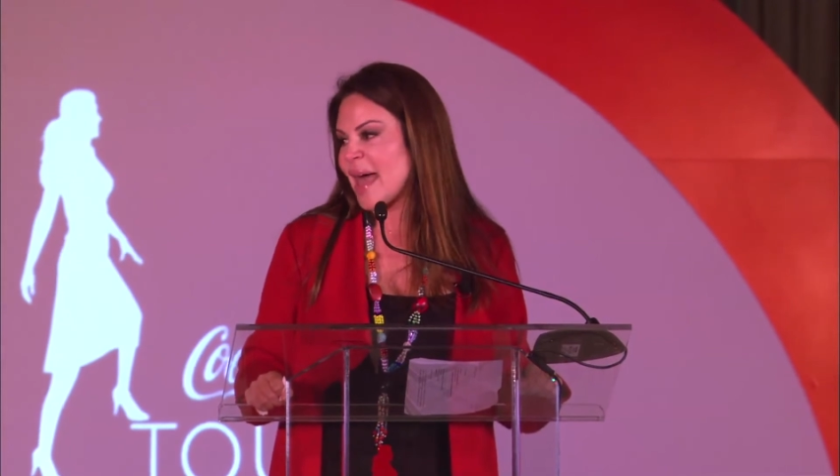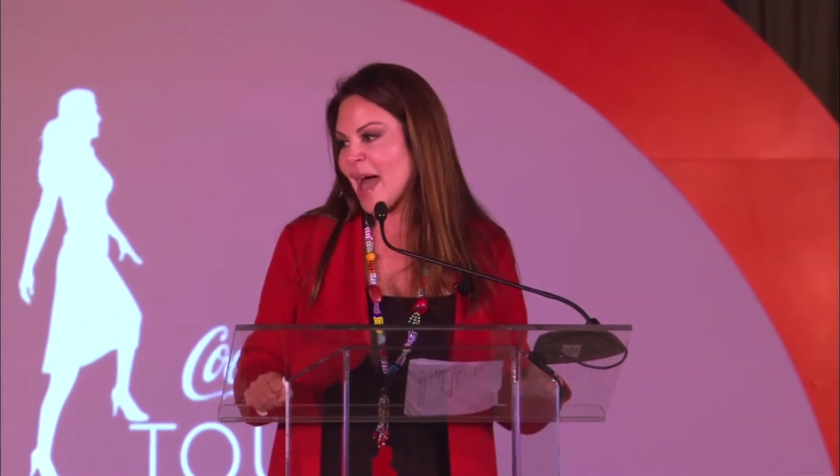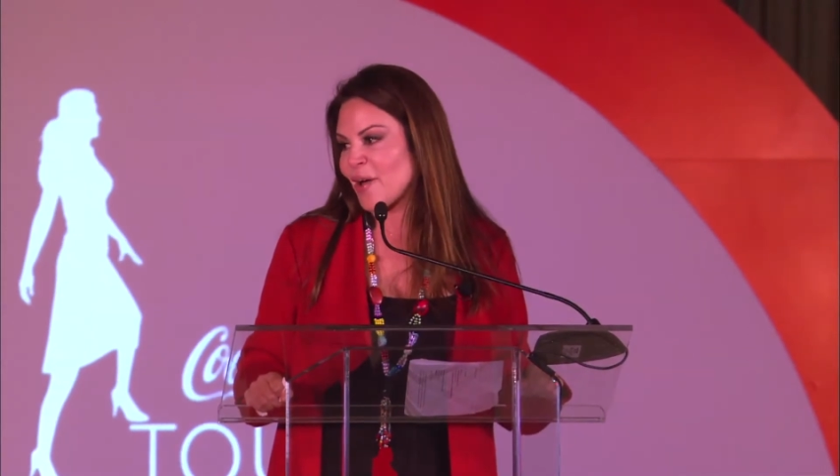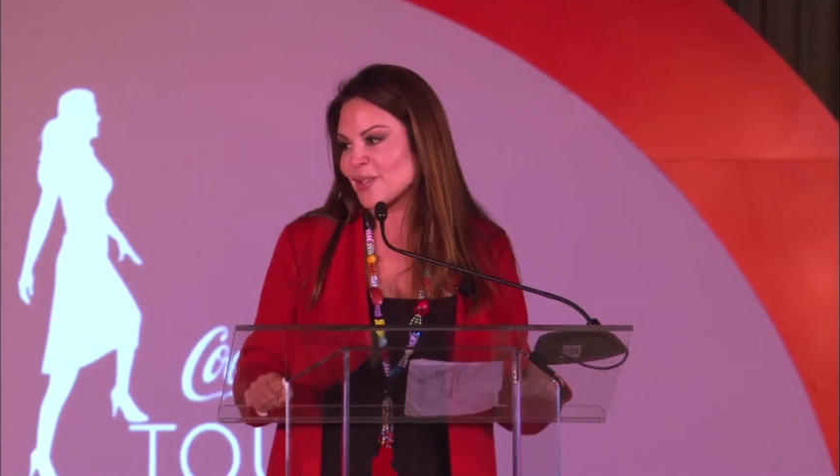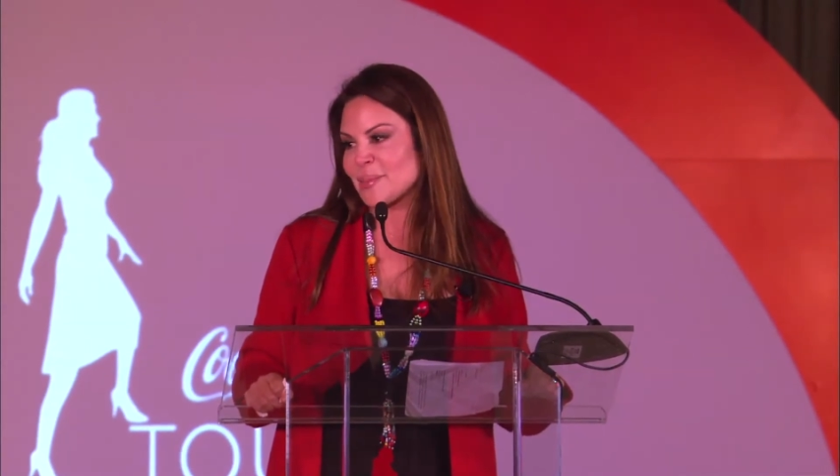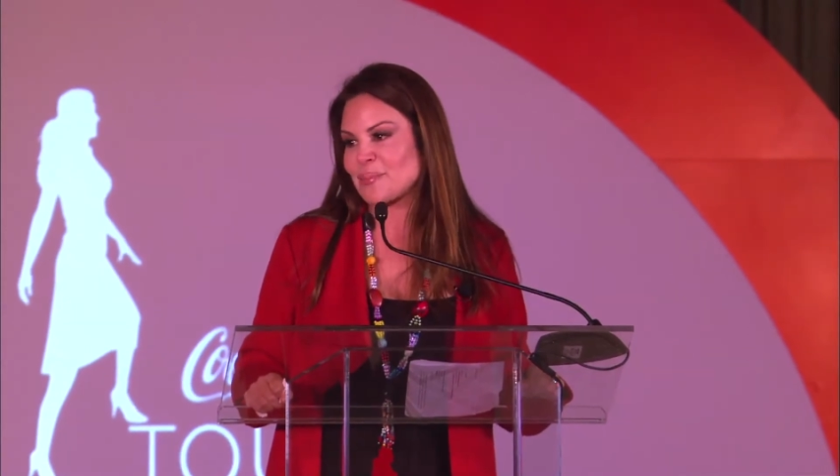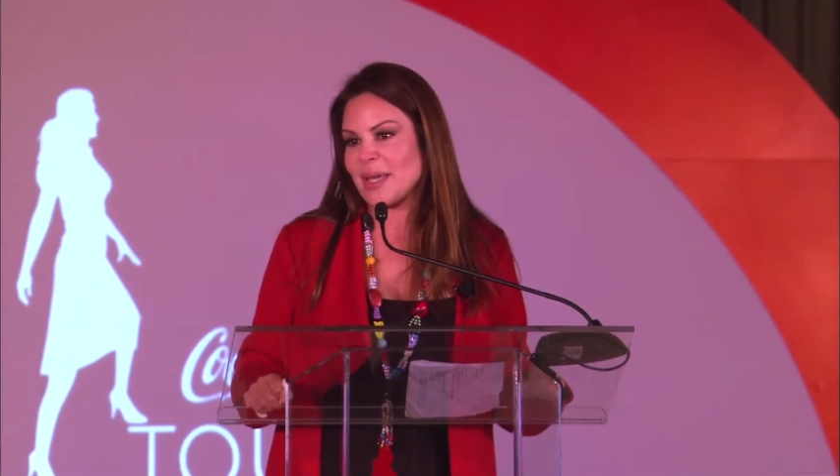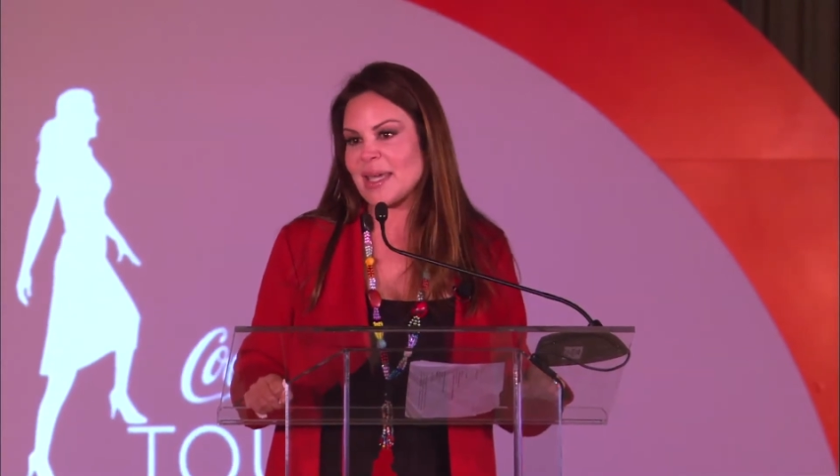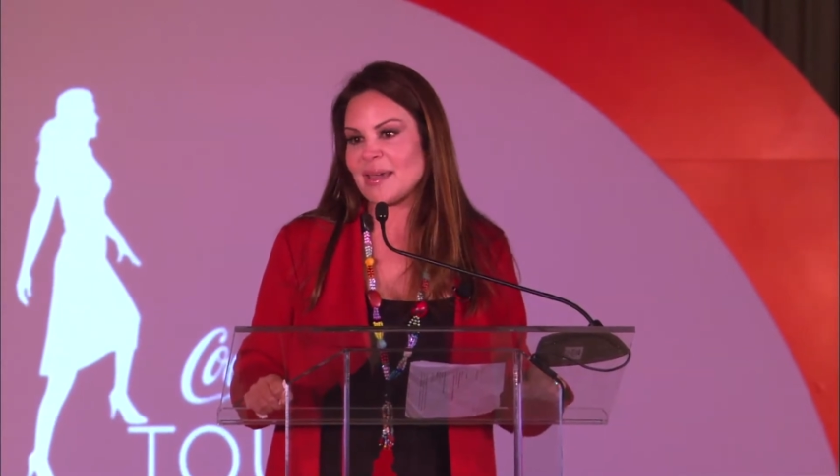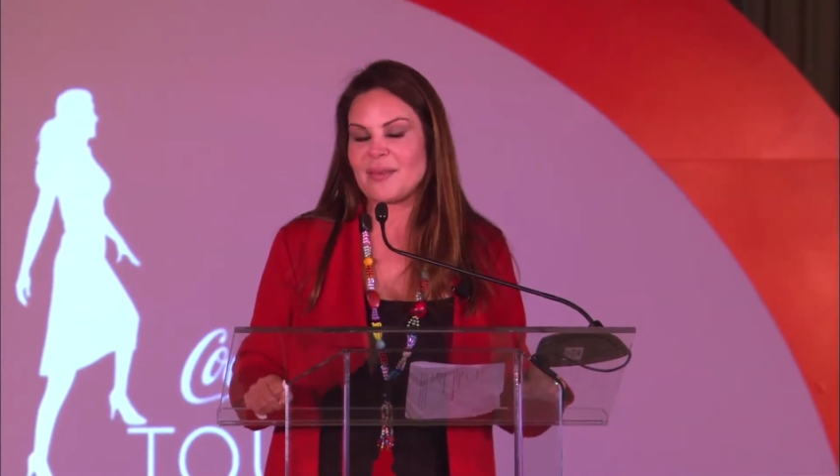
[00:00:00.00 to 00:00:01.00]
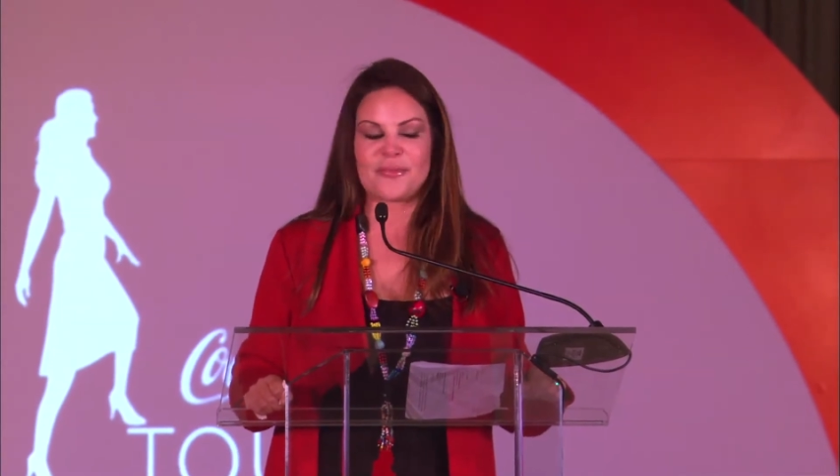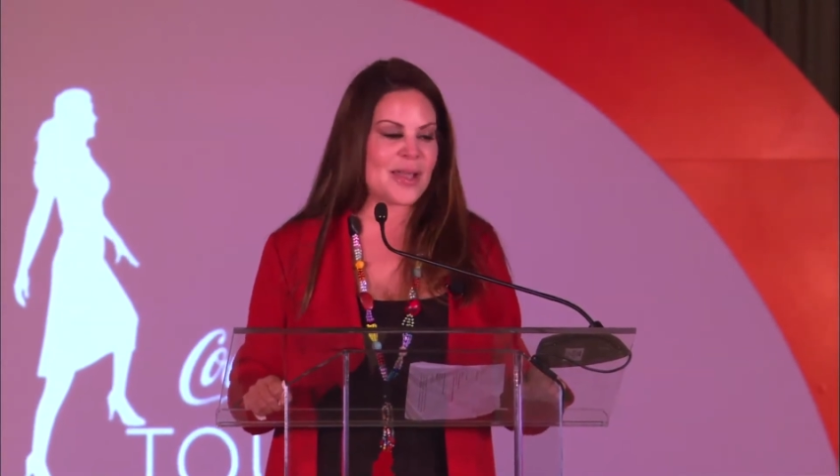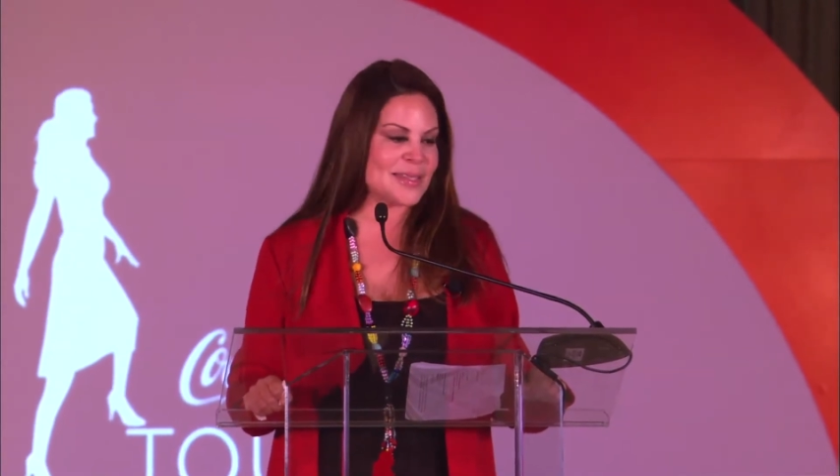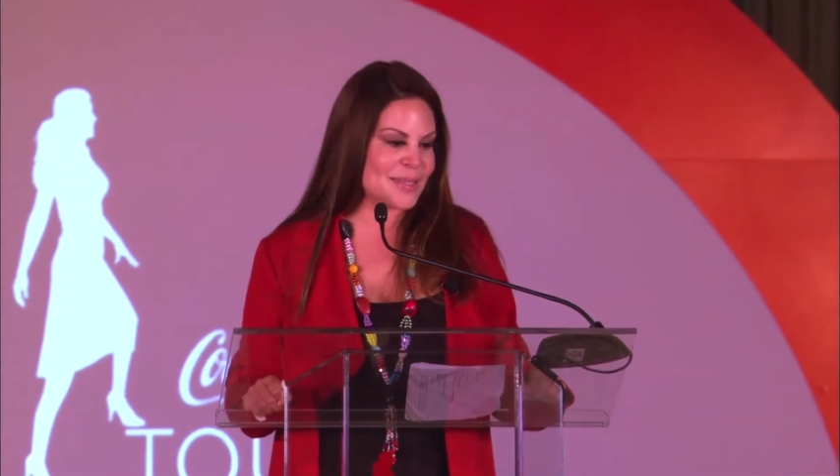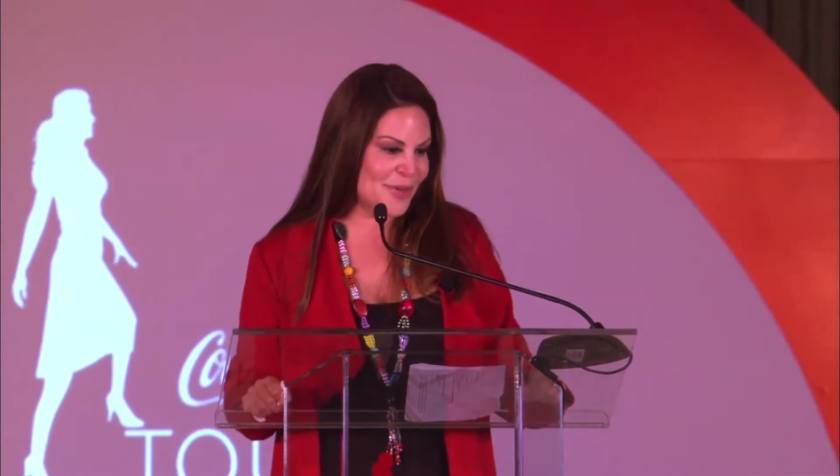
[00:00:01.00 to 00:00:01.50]
house and bringing
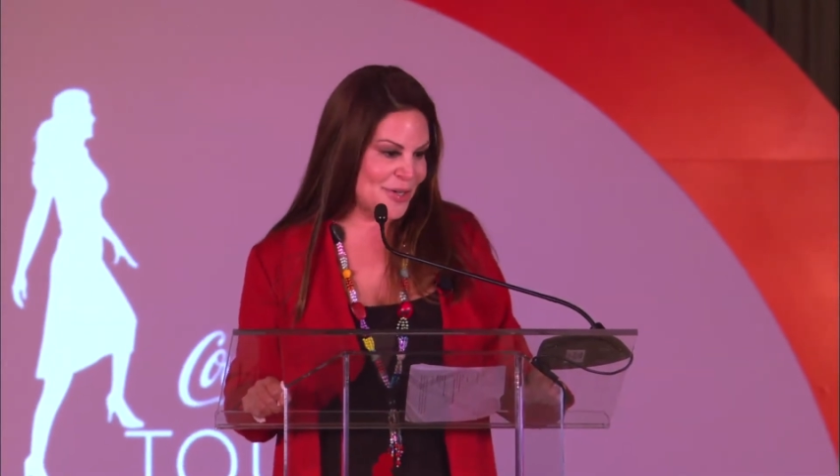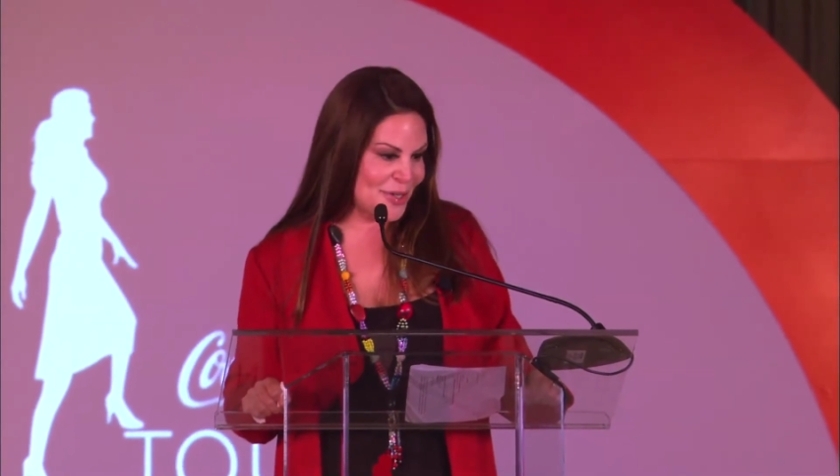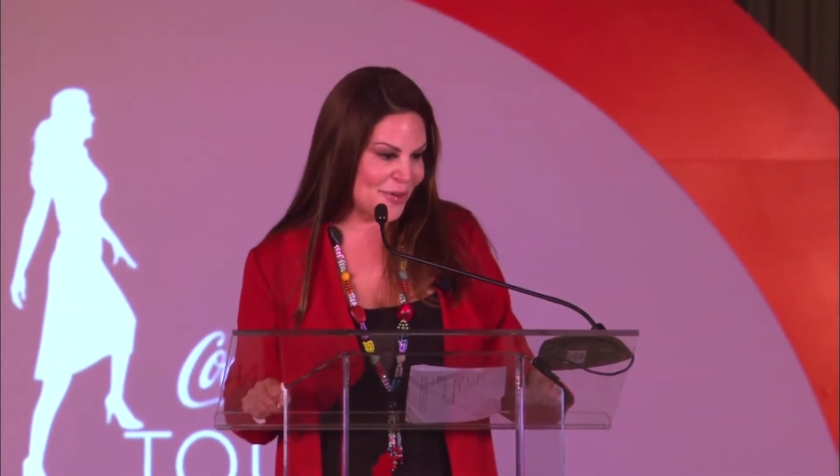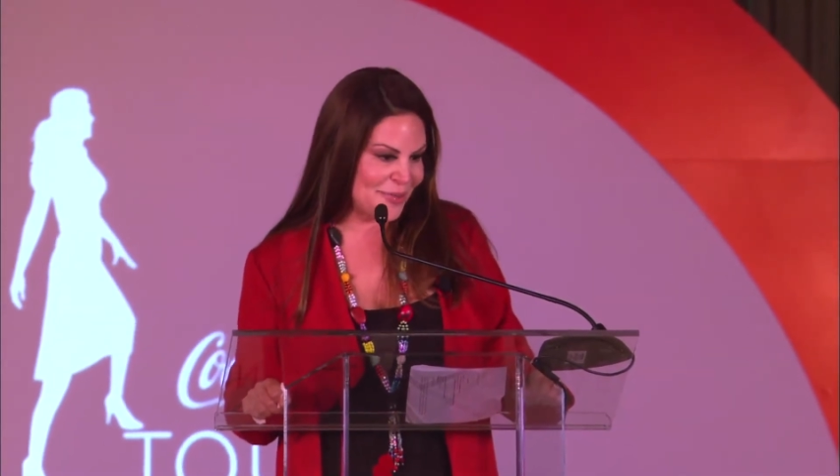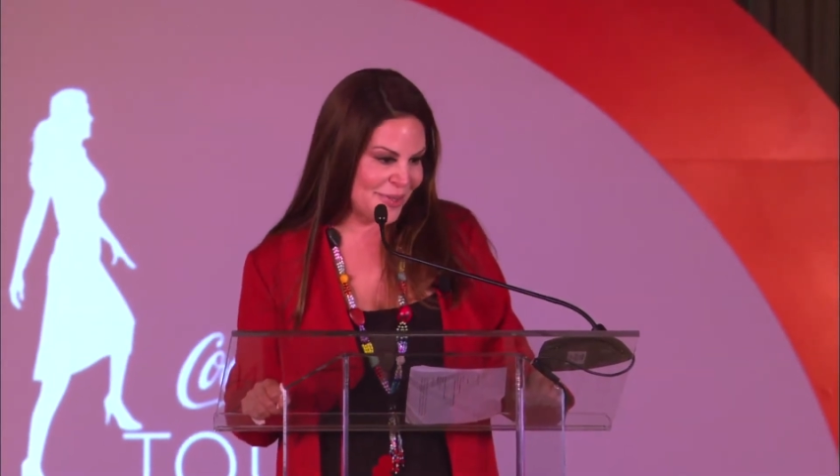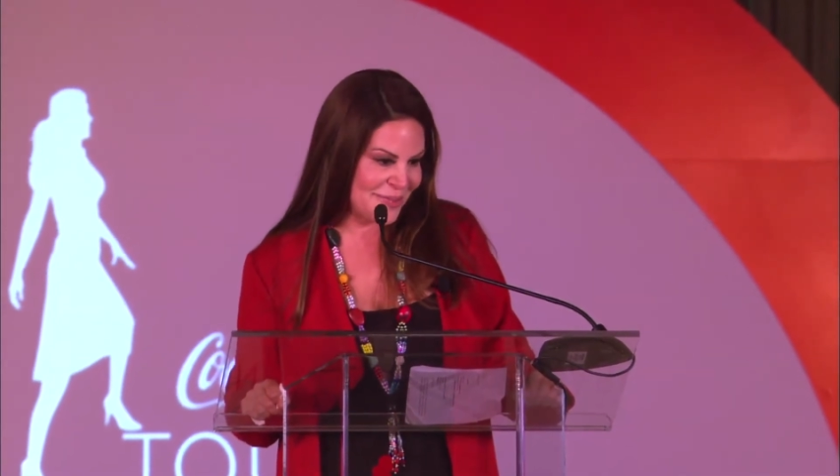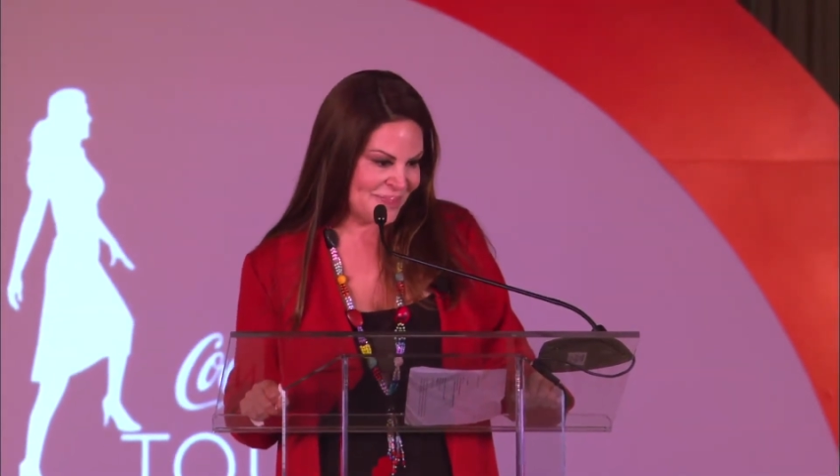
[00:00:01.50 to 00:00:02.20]
friends of hers over.